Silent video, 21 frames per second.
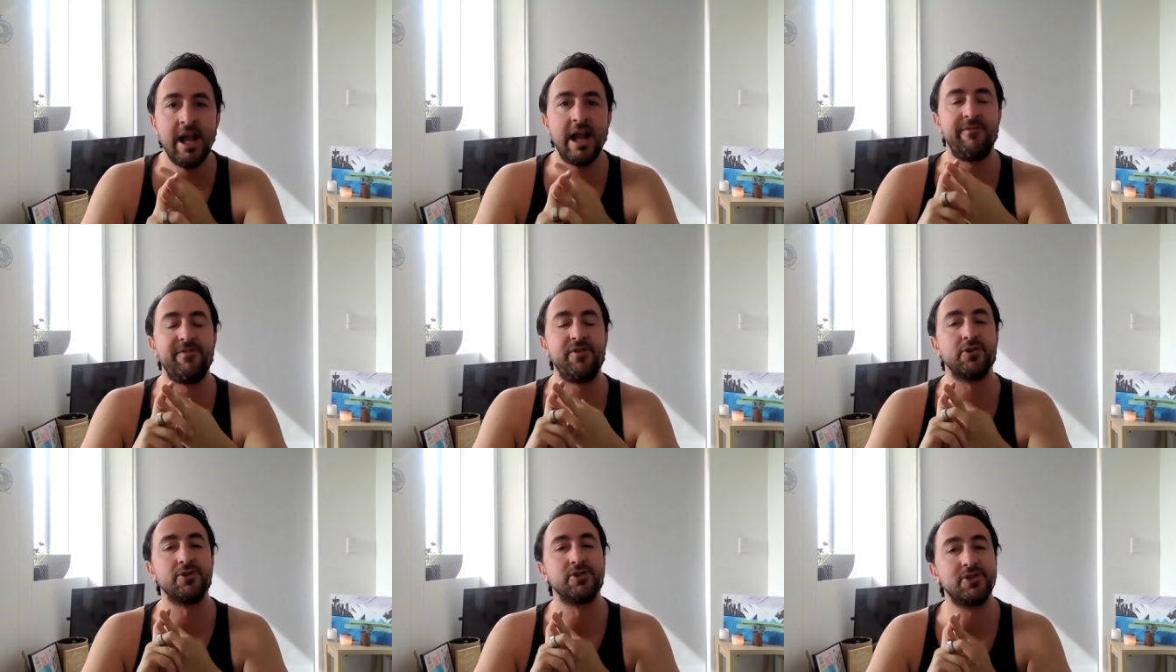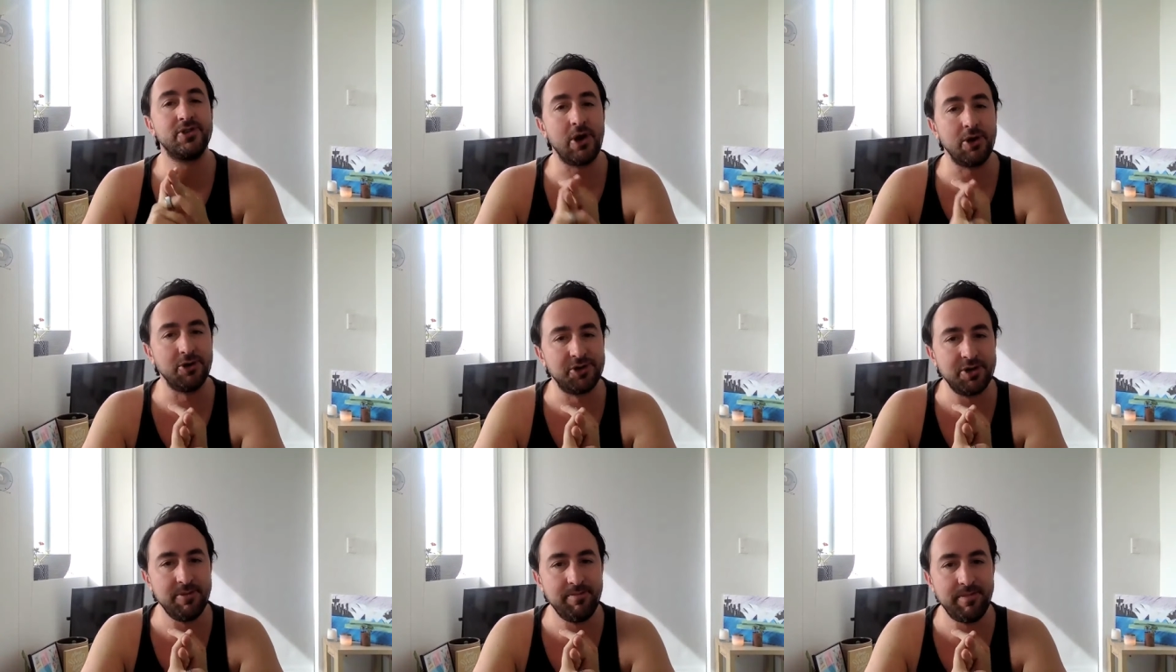If your
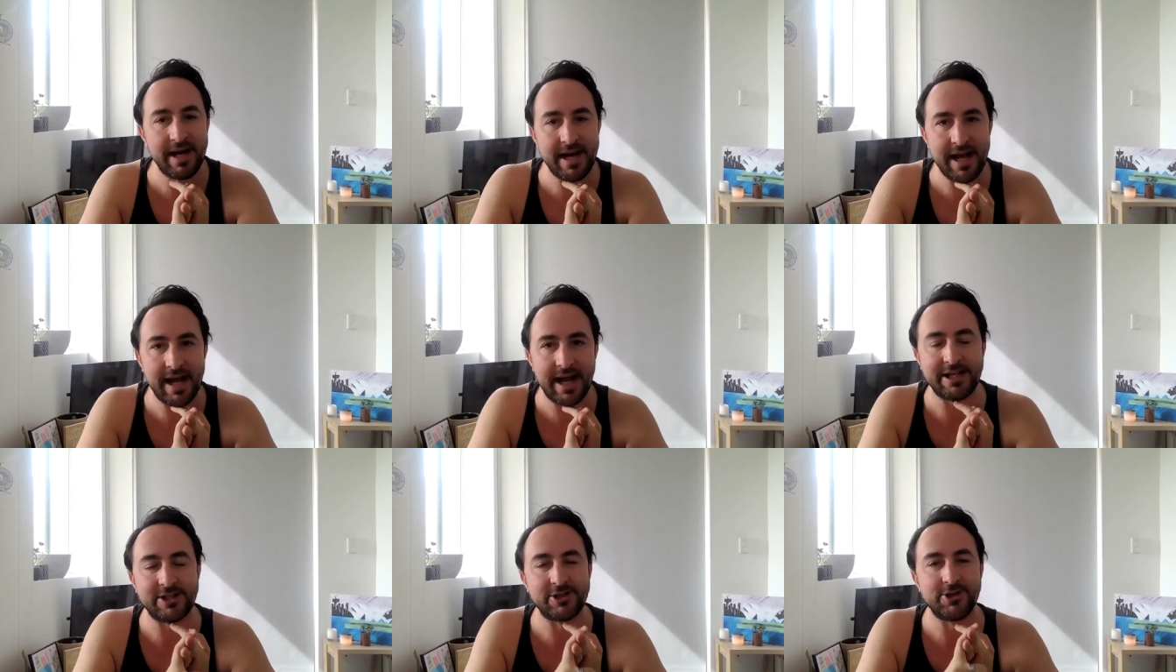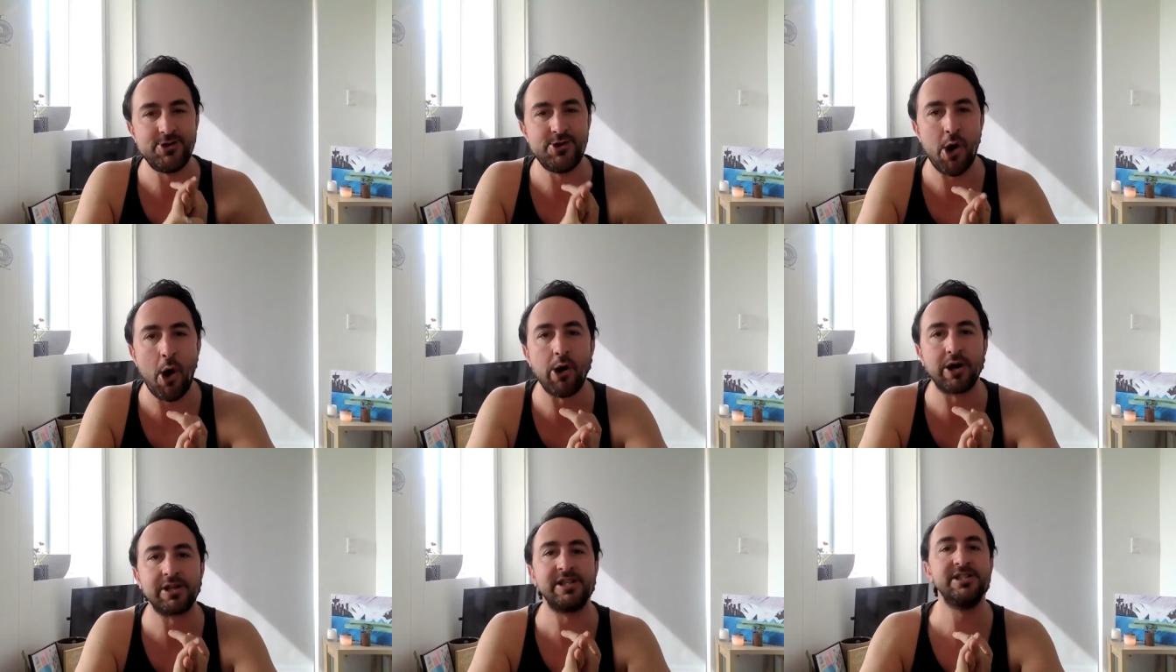social media is
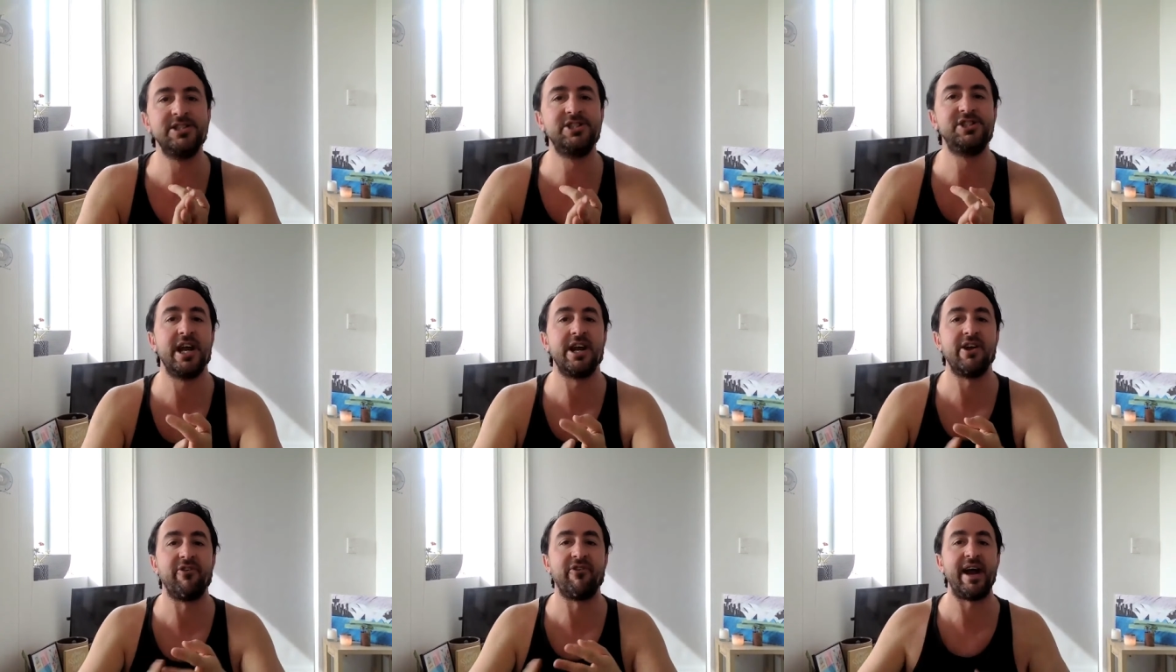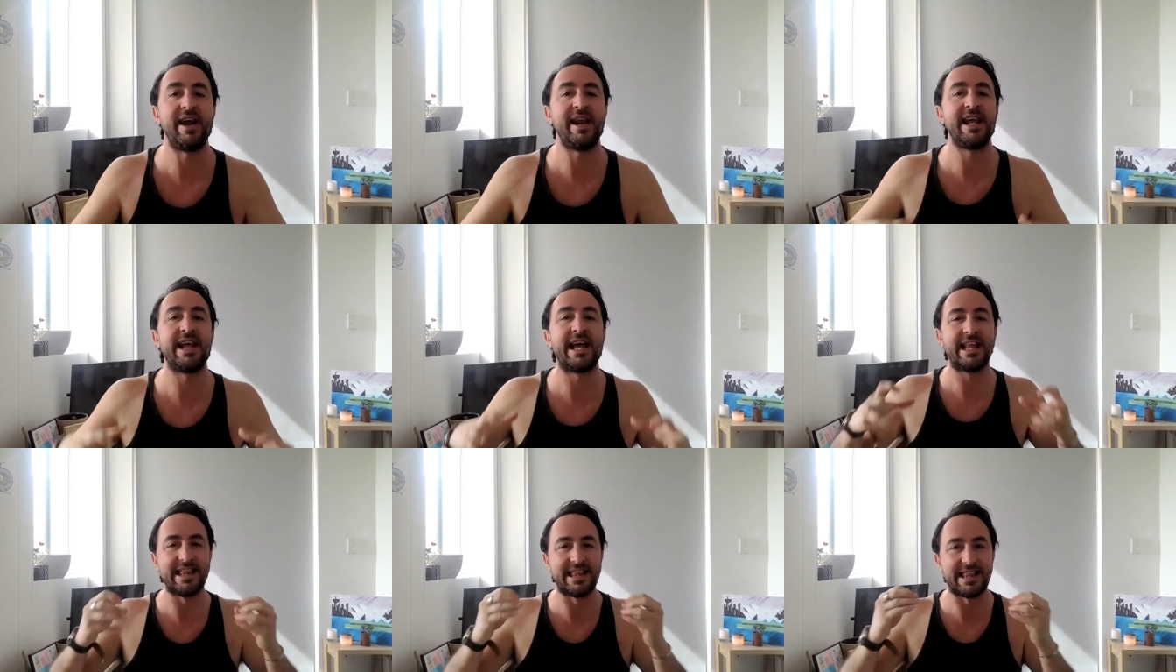not
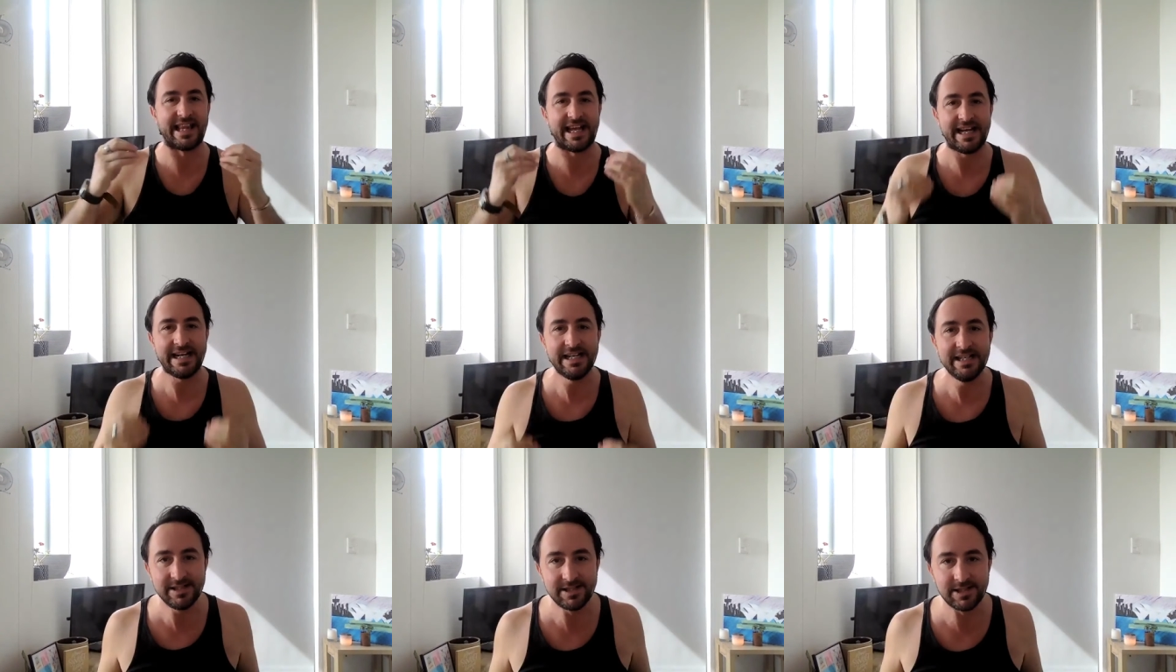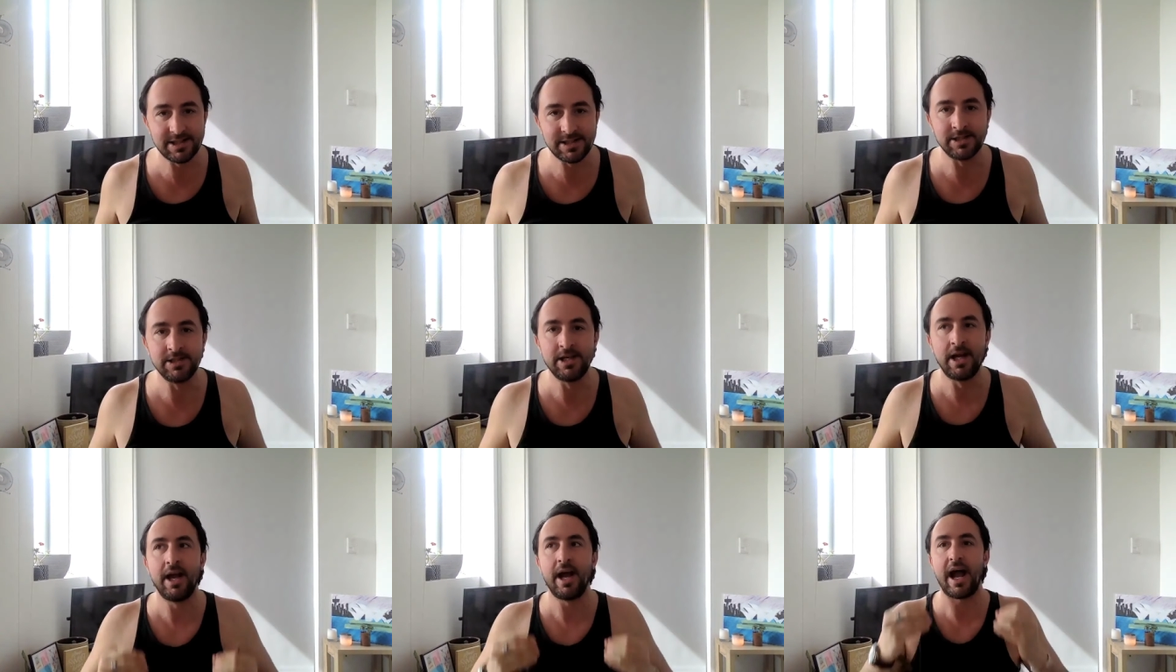generating
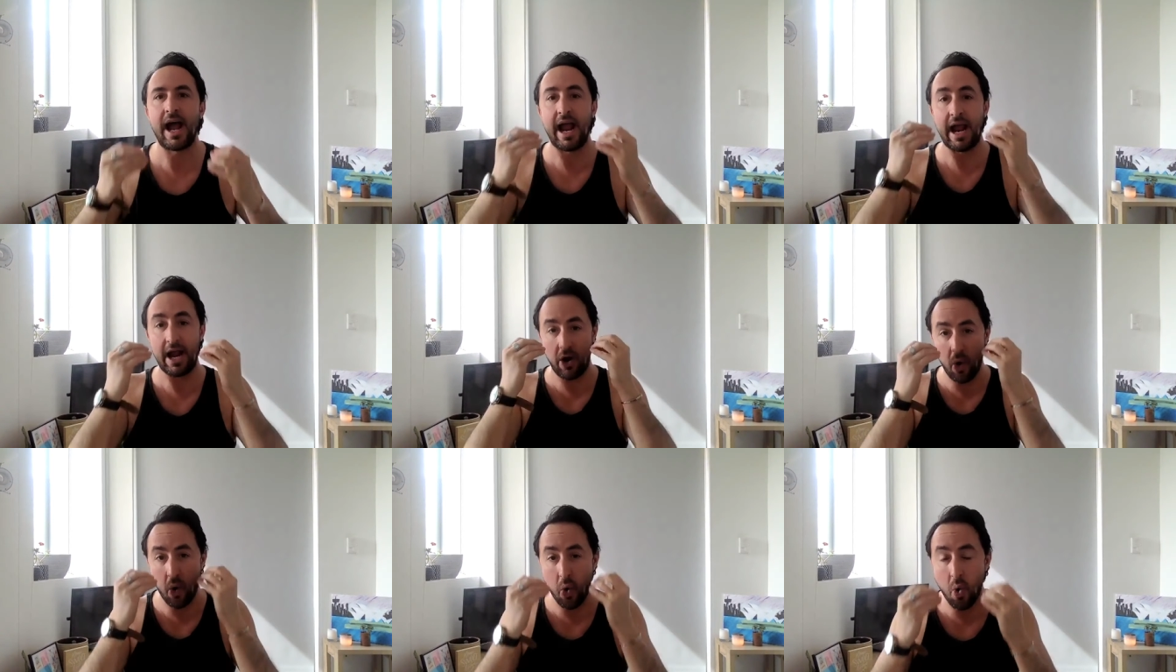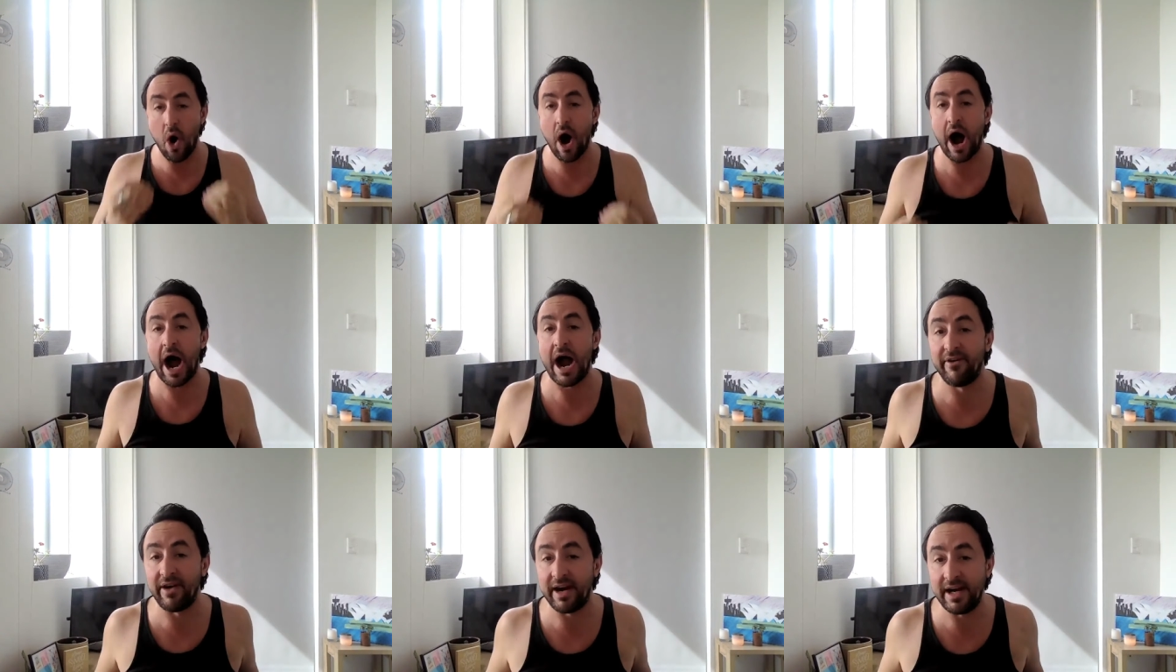leads,
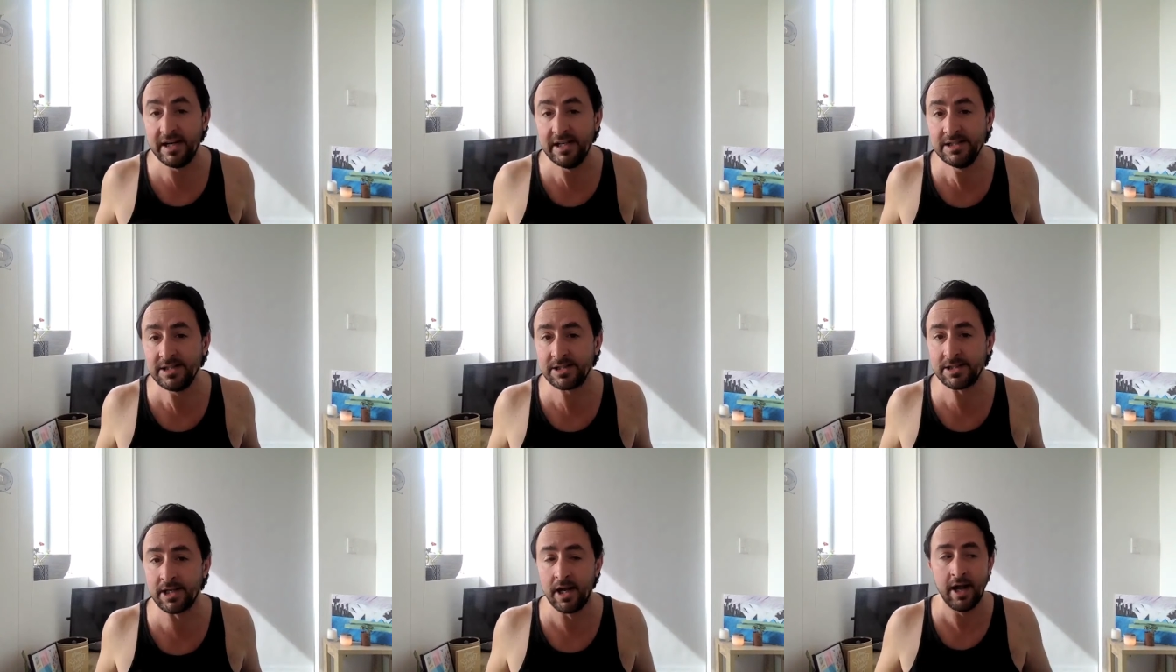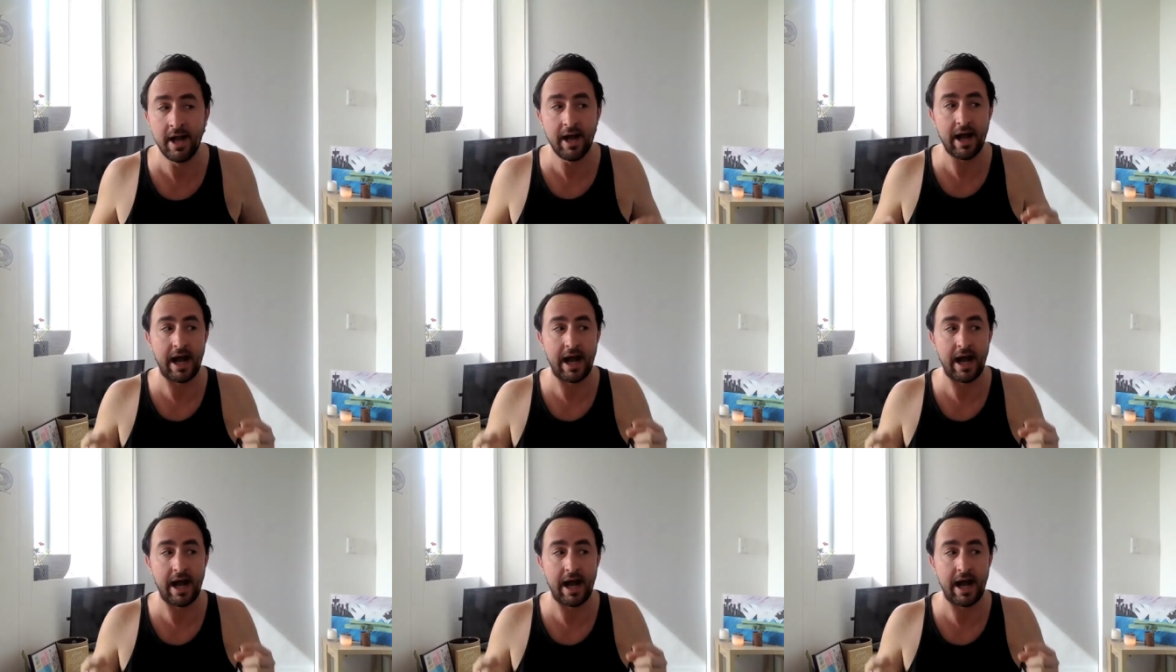inquiries,